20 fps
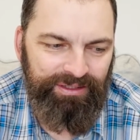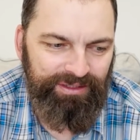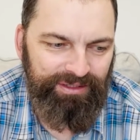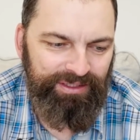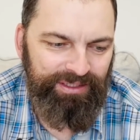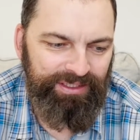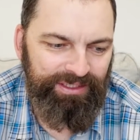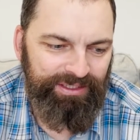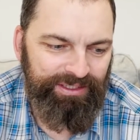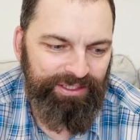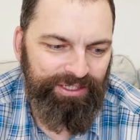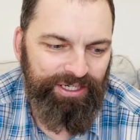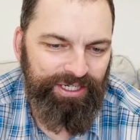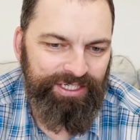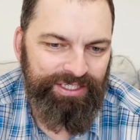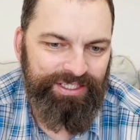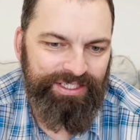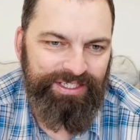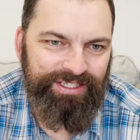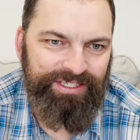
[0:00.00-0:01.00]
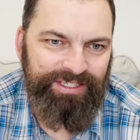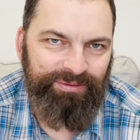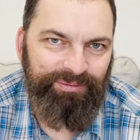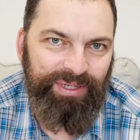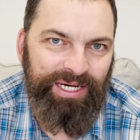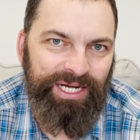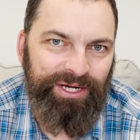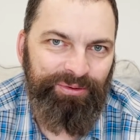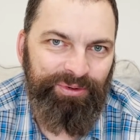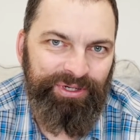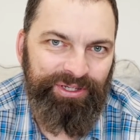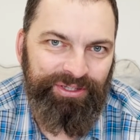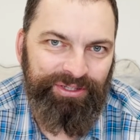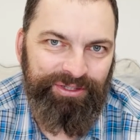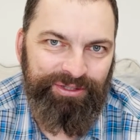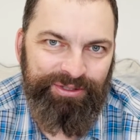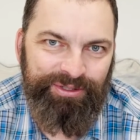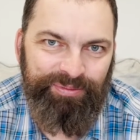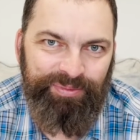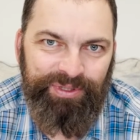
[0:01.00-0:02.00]
it costs to buy one of
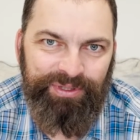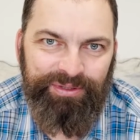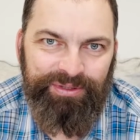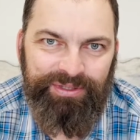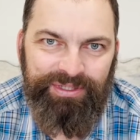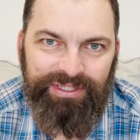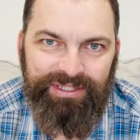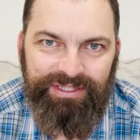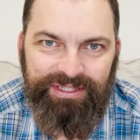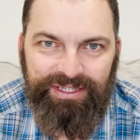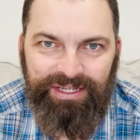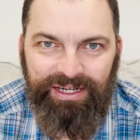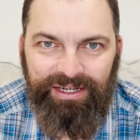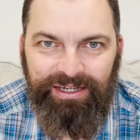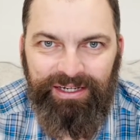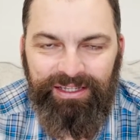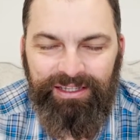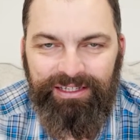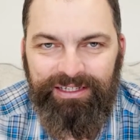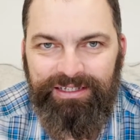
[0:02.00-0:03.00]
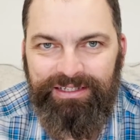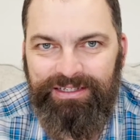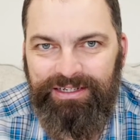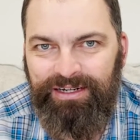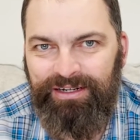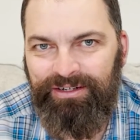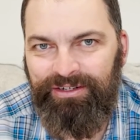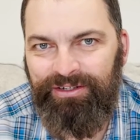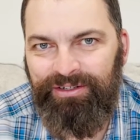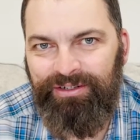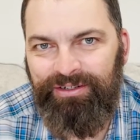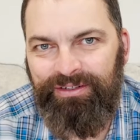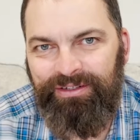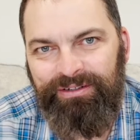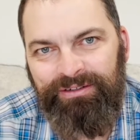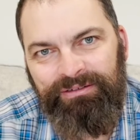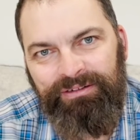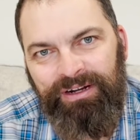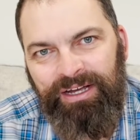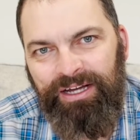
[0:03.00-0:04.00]
those boats, it's like at least
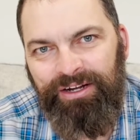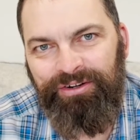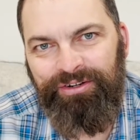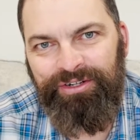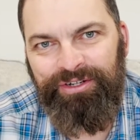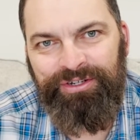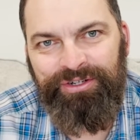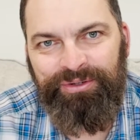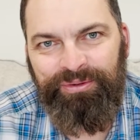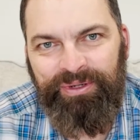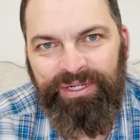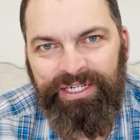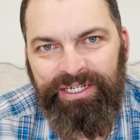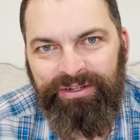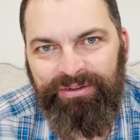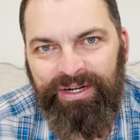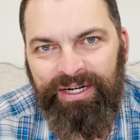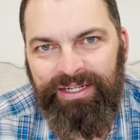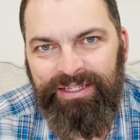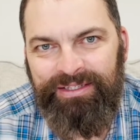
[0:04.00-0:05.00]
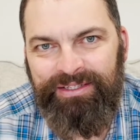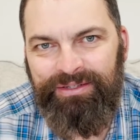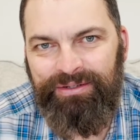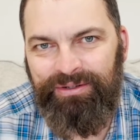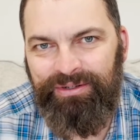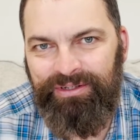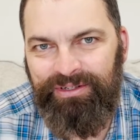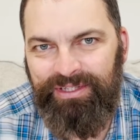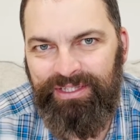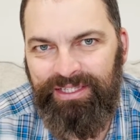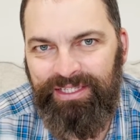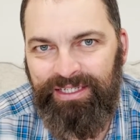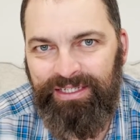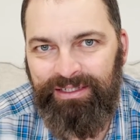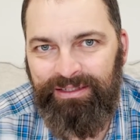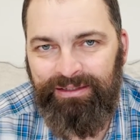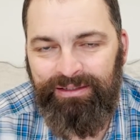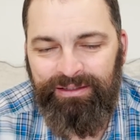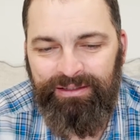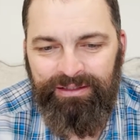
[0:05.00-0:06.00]
120 grand sort of
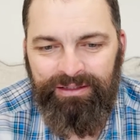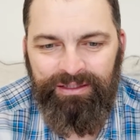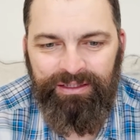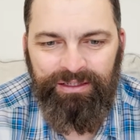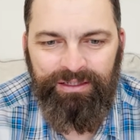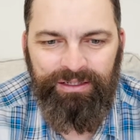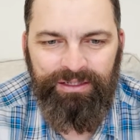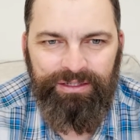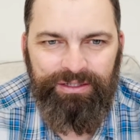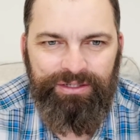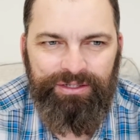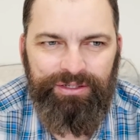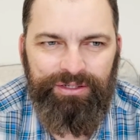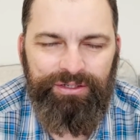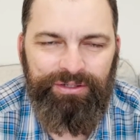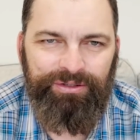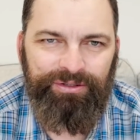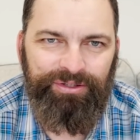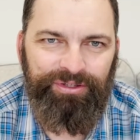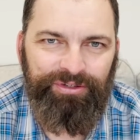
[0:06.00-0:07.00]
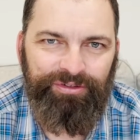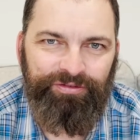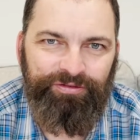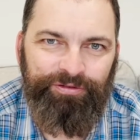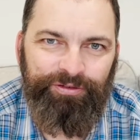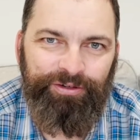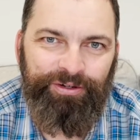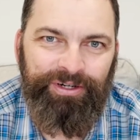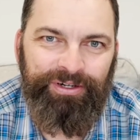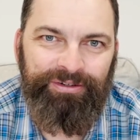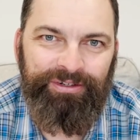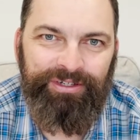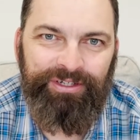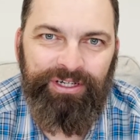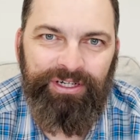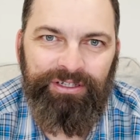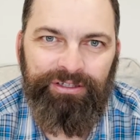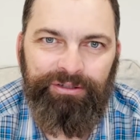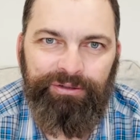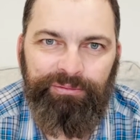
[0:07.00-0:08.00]
thing. So your
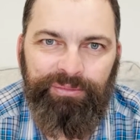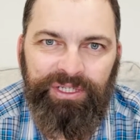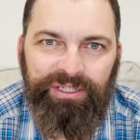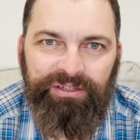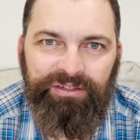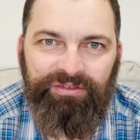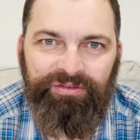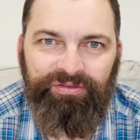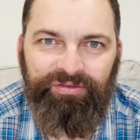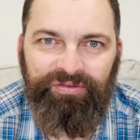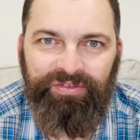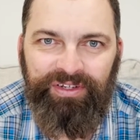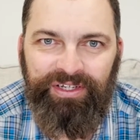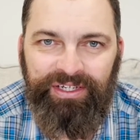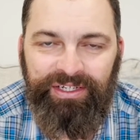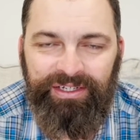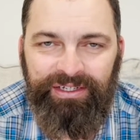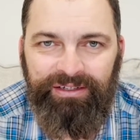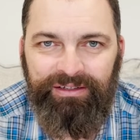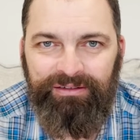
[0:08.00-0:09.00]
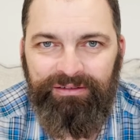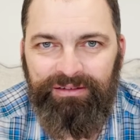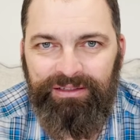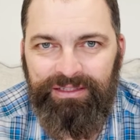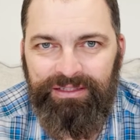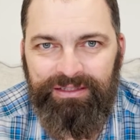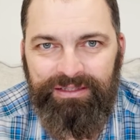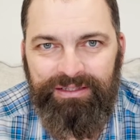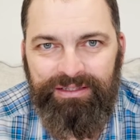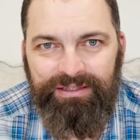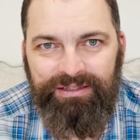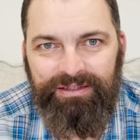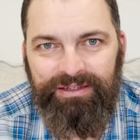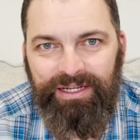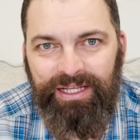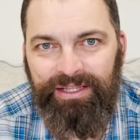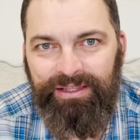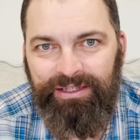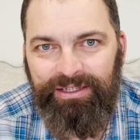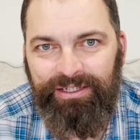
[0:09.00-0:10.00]
$400 a month fee is
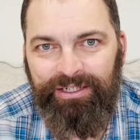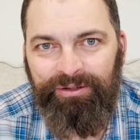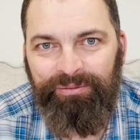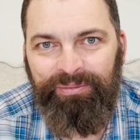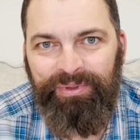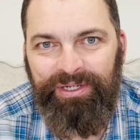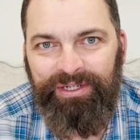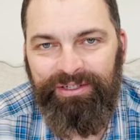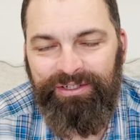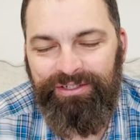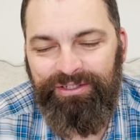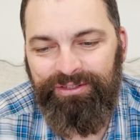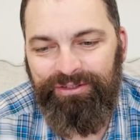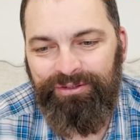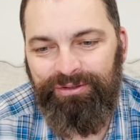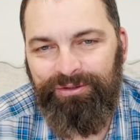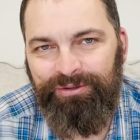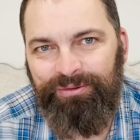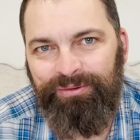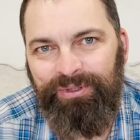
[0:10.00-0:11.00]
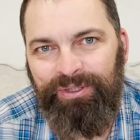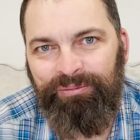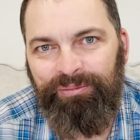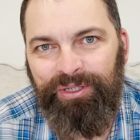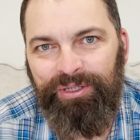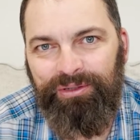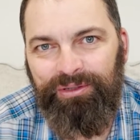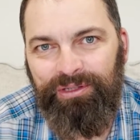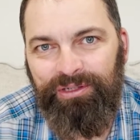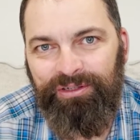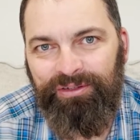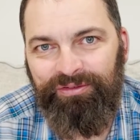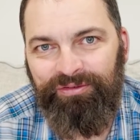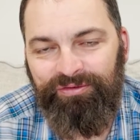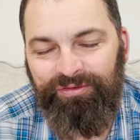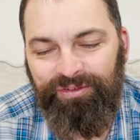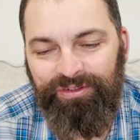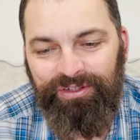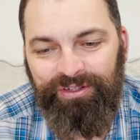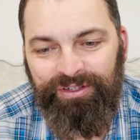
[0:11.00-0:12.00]
nothing compared to a boat loan
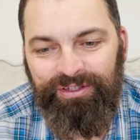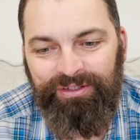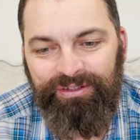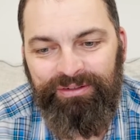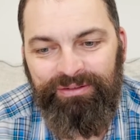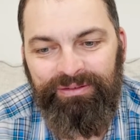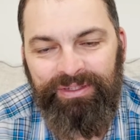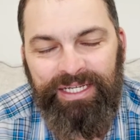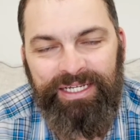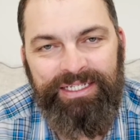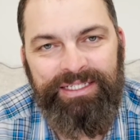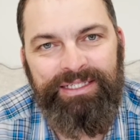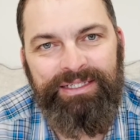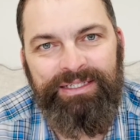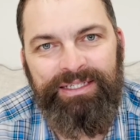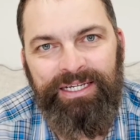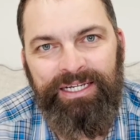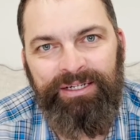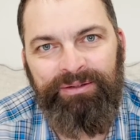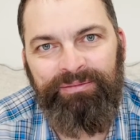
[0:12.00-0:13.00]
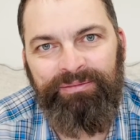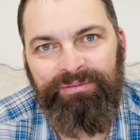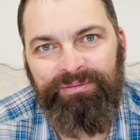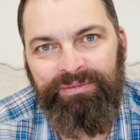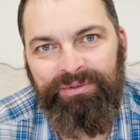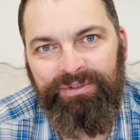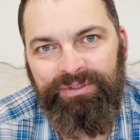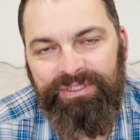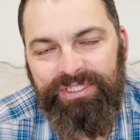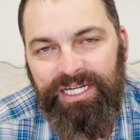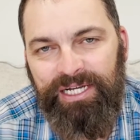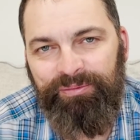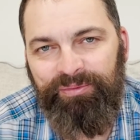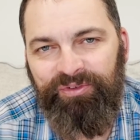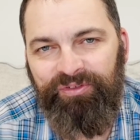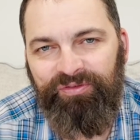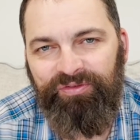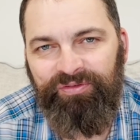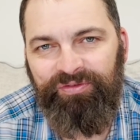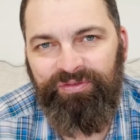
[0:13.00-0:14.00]
for that same type
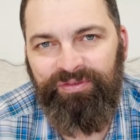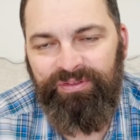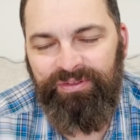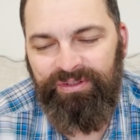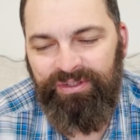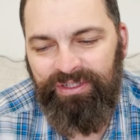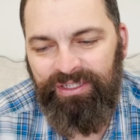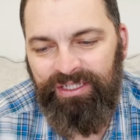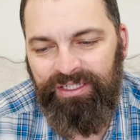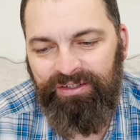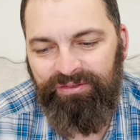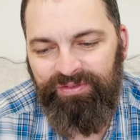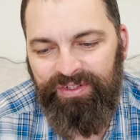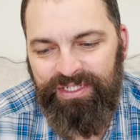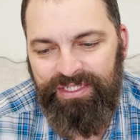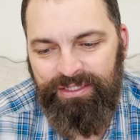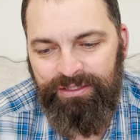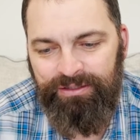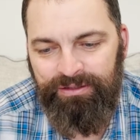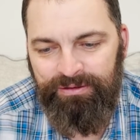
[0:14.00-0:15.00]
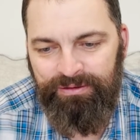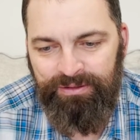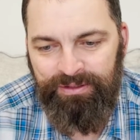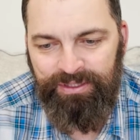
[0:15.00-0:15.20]
of vessel.